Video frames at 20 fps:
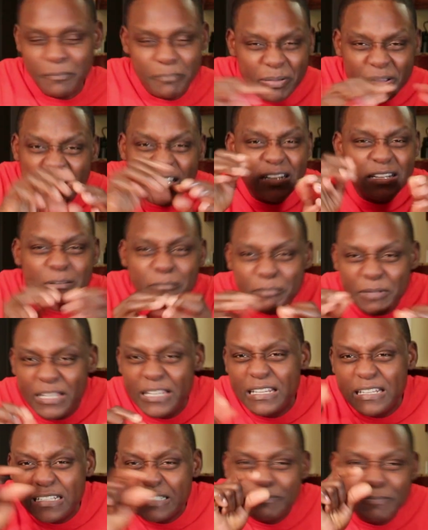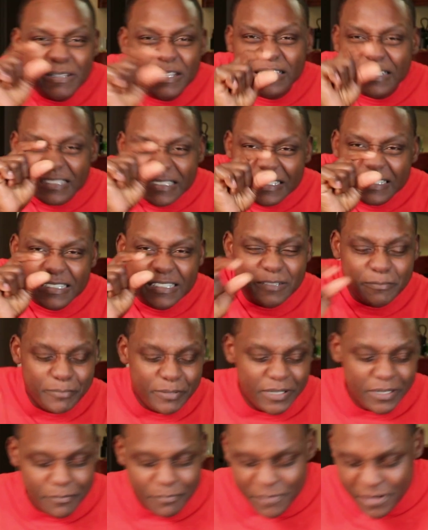peeling the meat, and it'd be a little
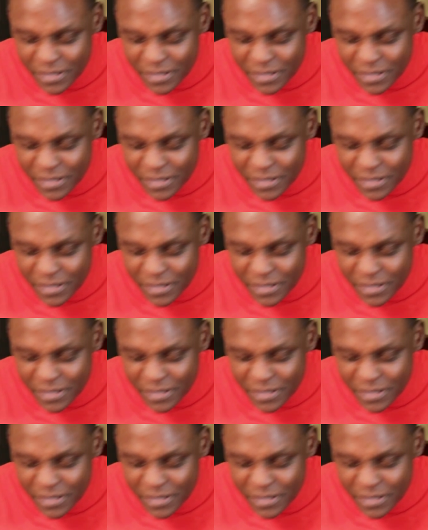bit of